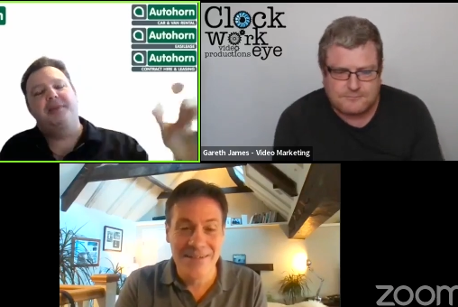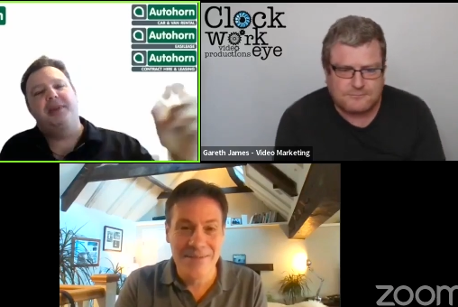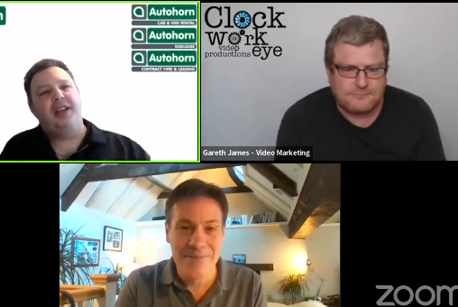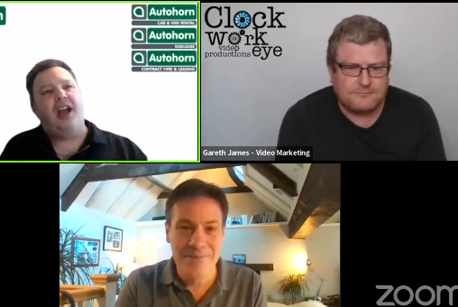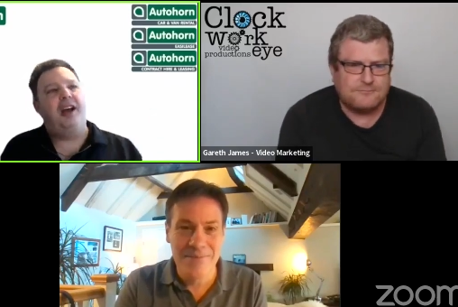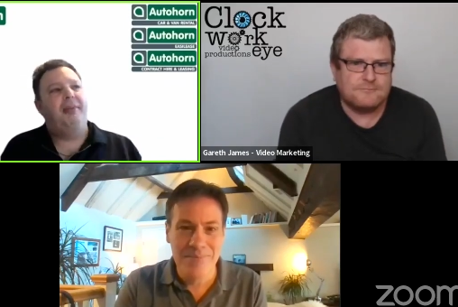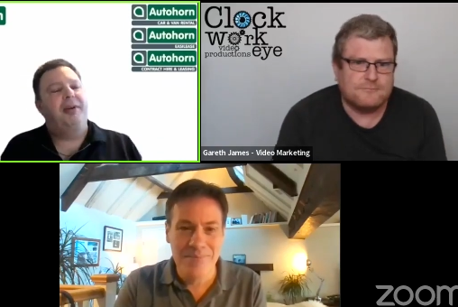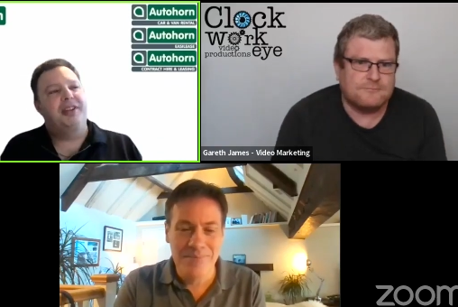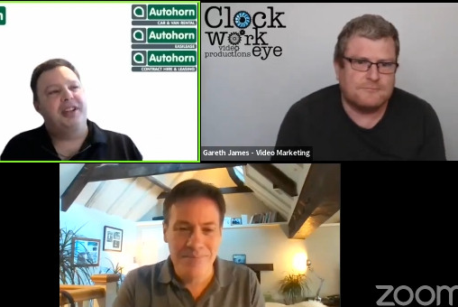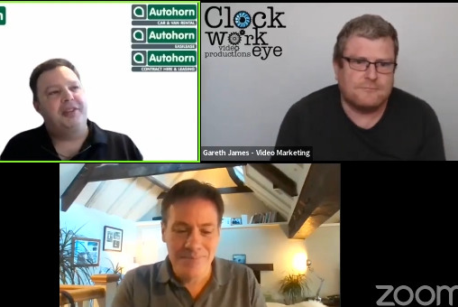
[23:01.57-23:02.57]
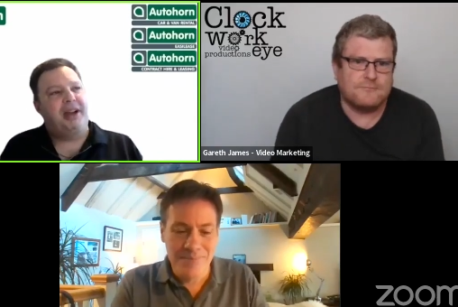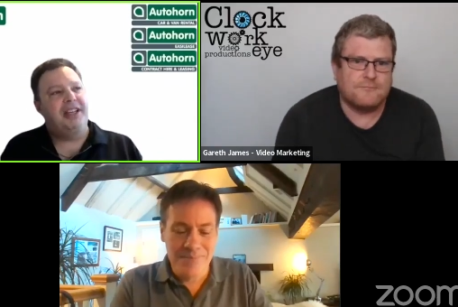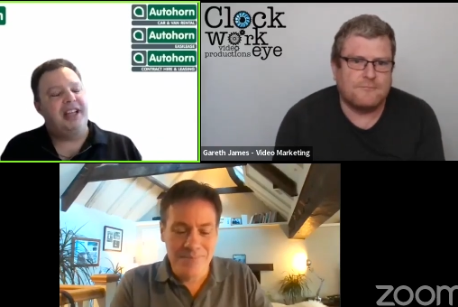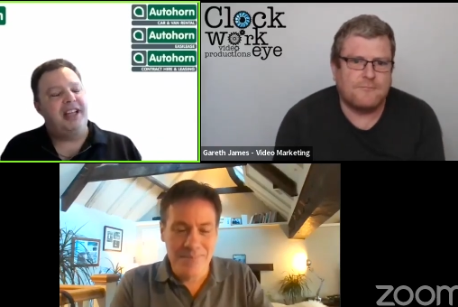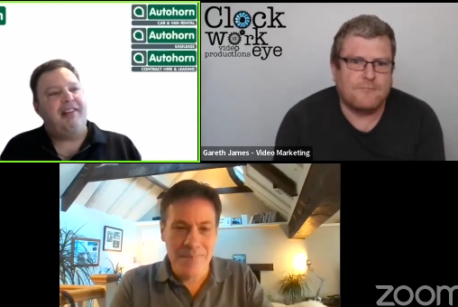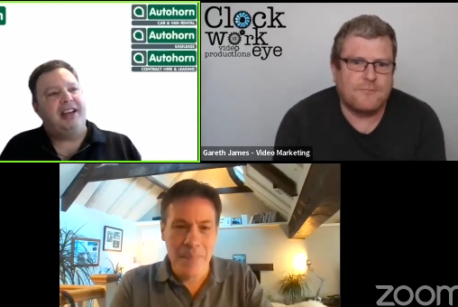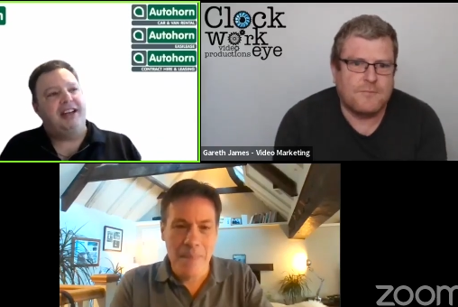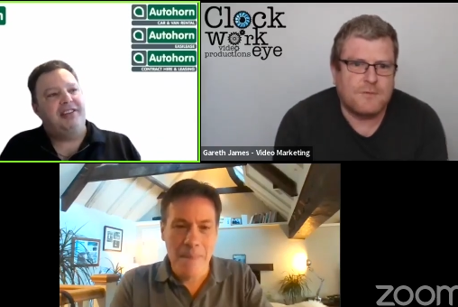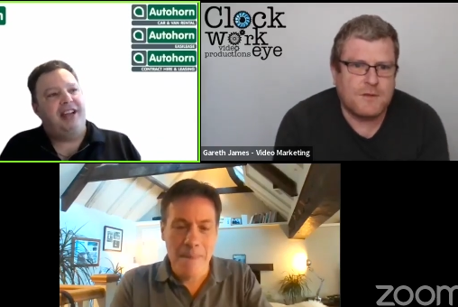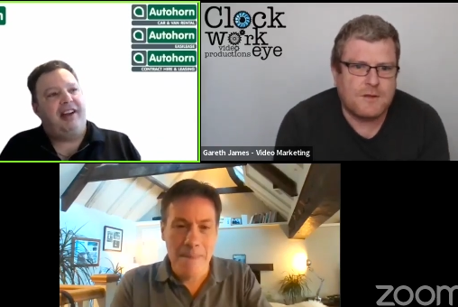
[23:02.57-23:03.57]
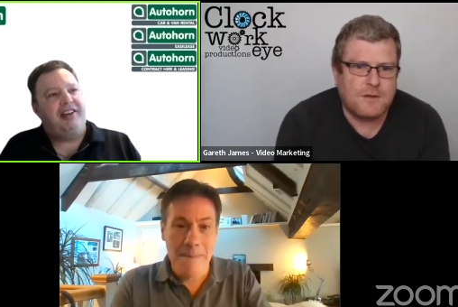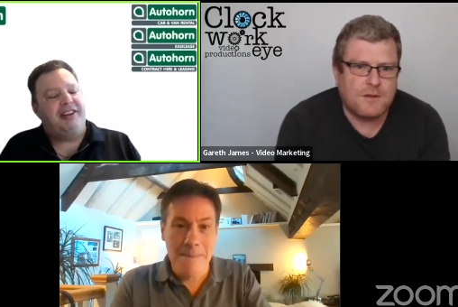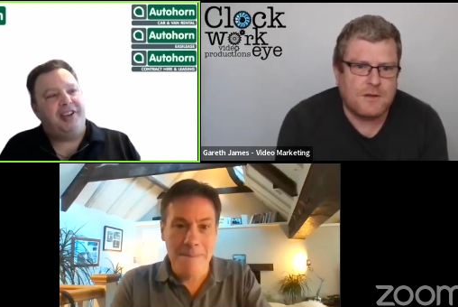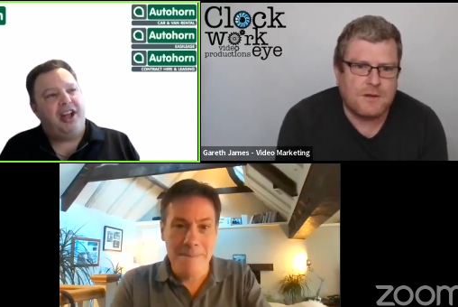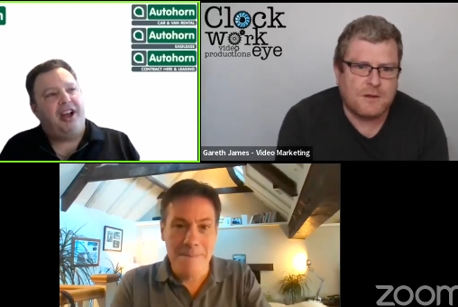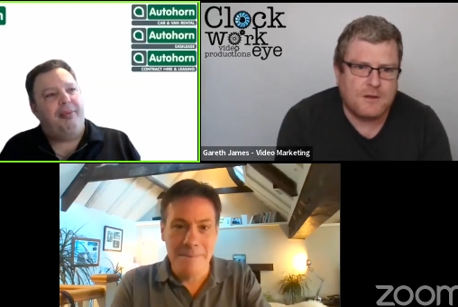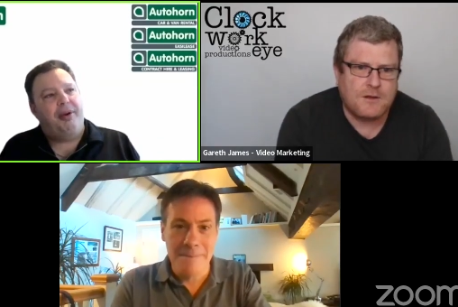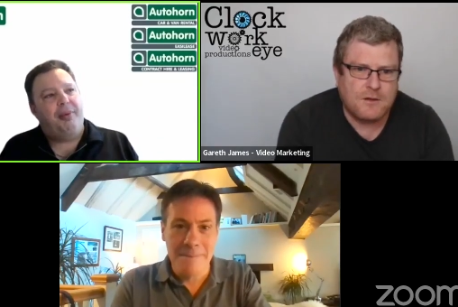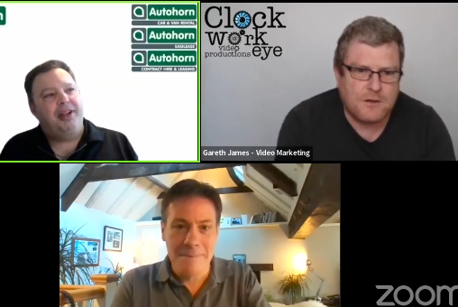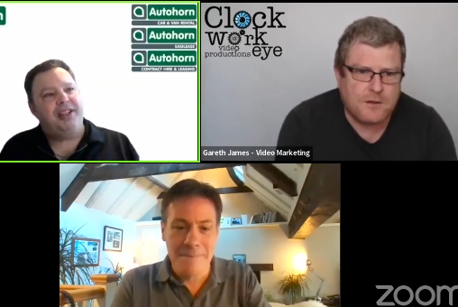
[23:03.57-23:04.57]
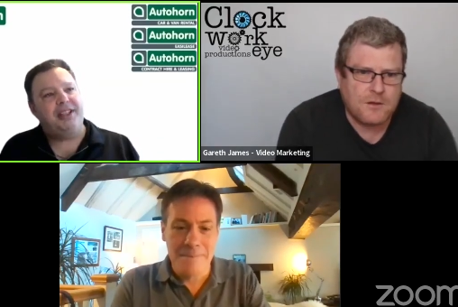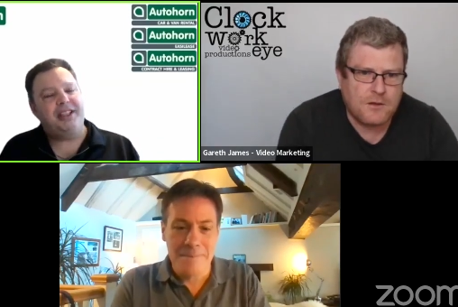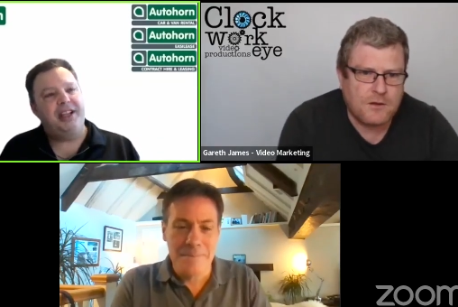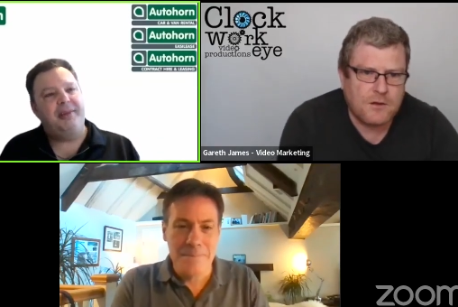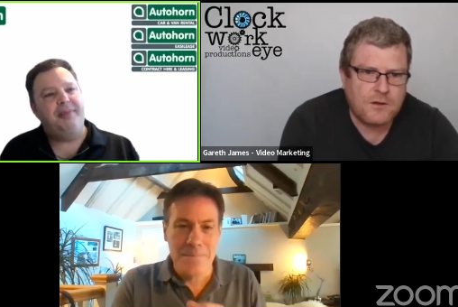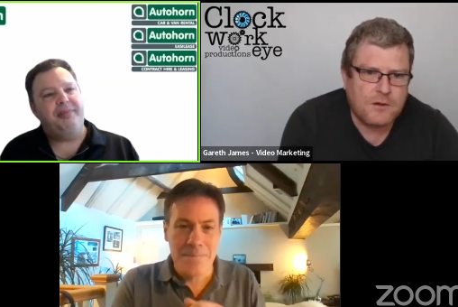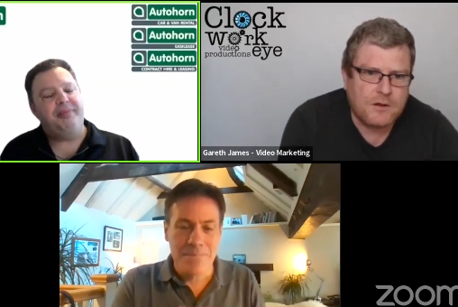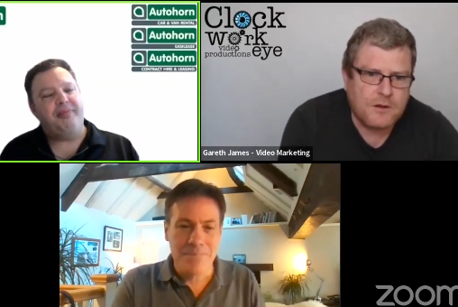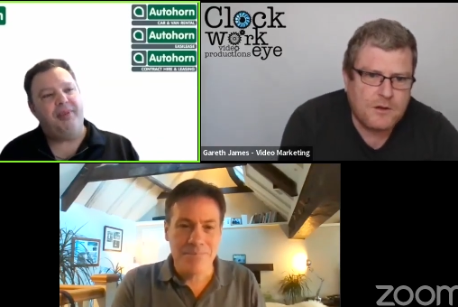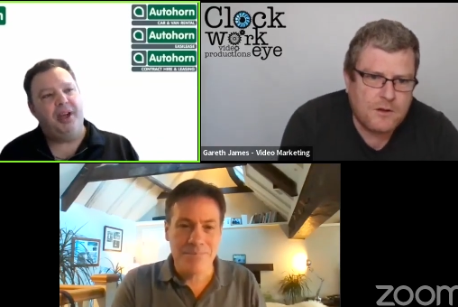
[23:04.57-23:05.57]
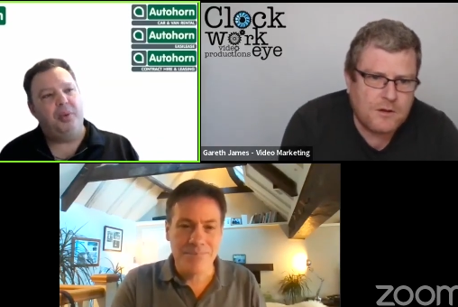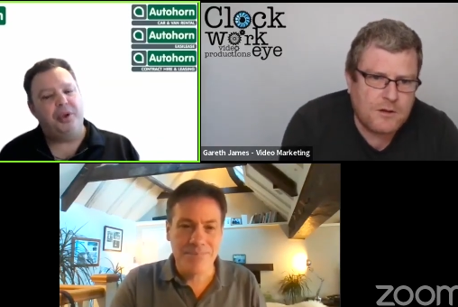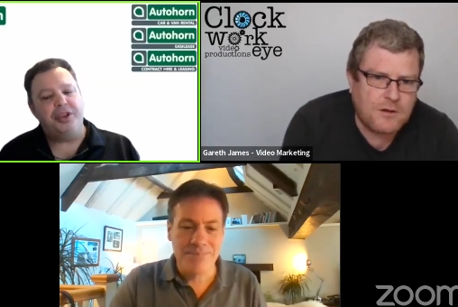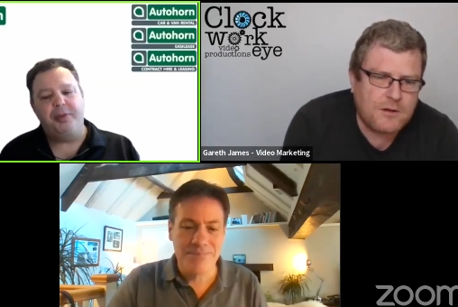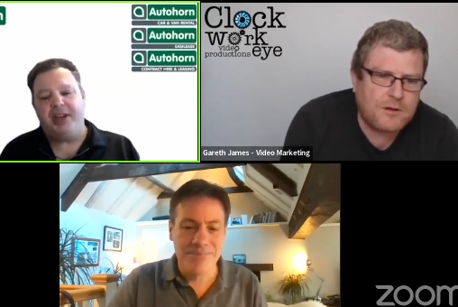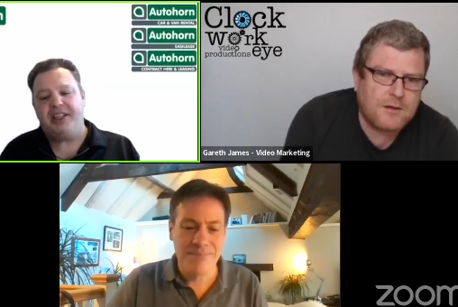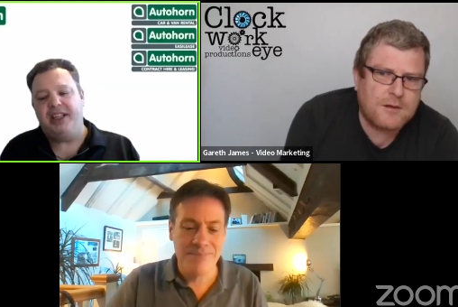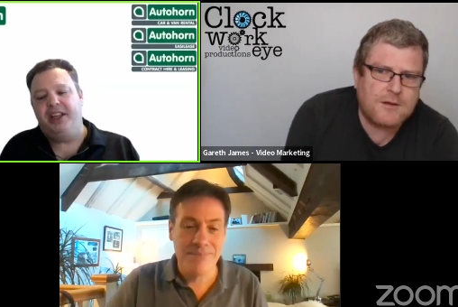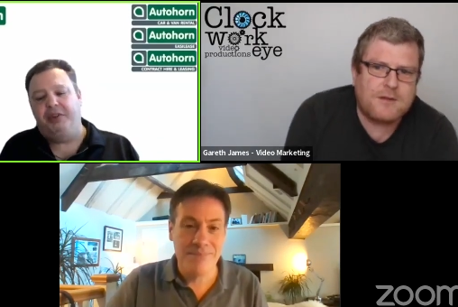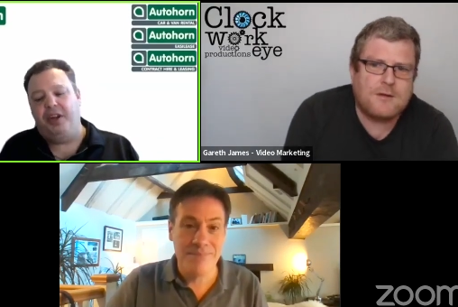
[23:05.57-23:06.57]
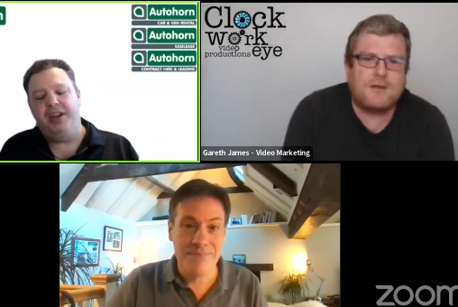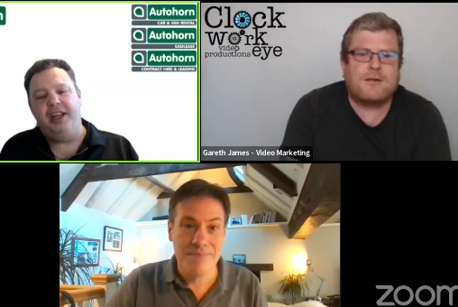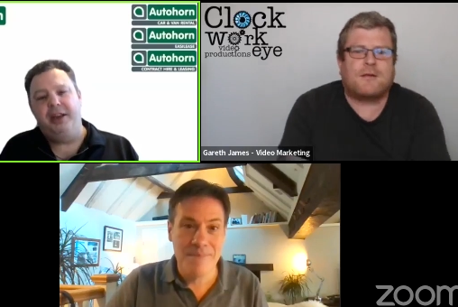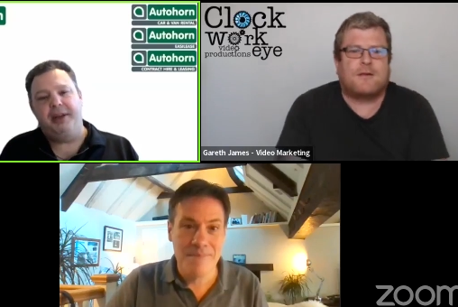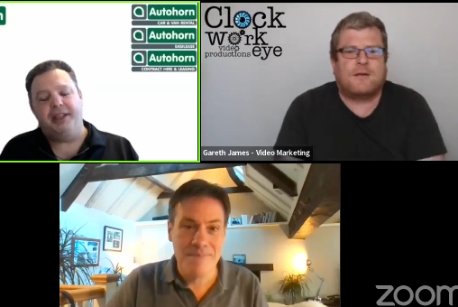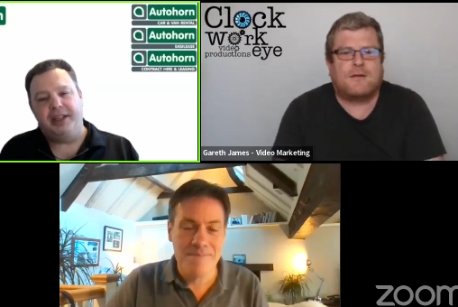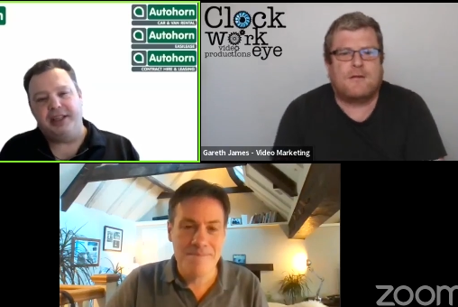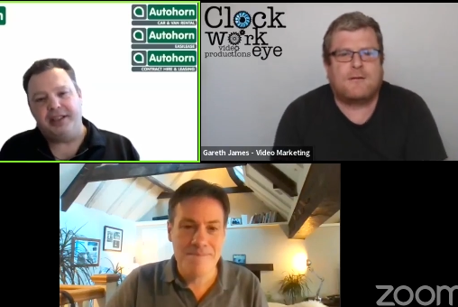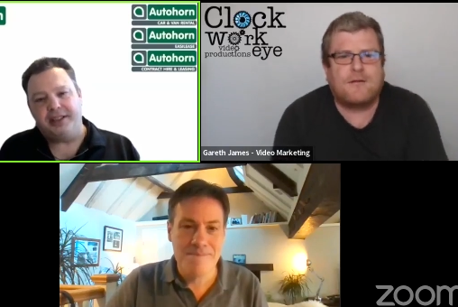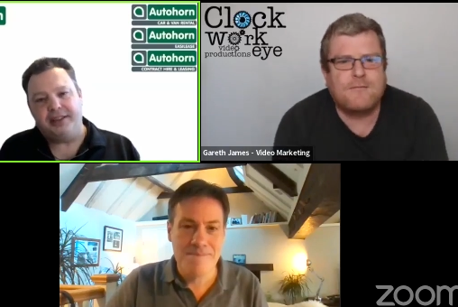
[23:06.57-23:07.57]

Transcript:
Speaker 1: with Adamo, as managing director and director of Adamo, what um, what's the best thing you've learned in your business?